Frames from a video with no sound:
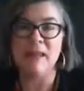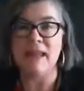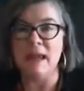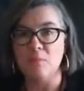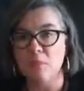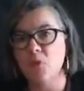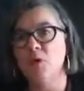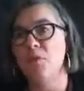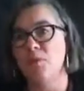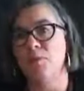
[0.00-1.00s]
Now, more
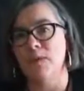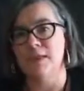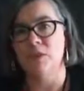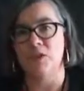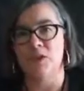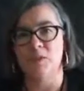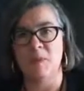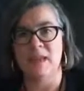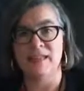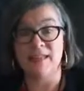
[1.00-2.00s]
and more research is
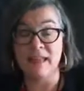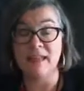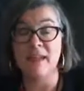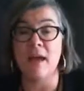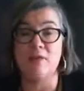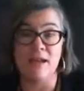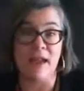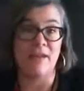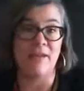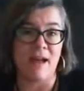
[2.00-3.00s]
being done
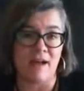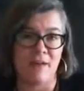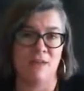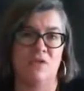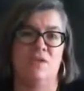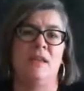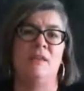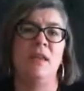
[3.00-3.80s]
around understress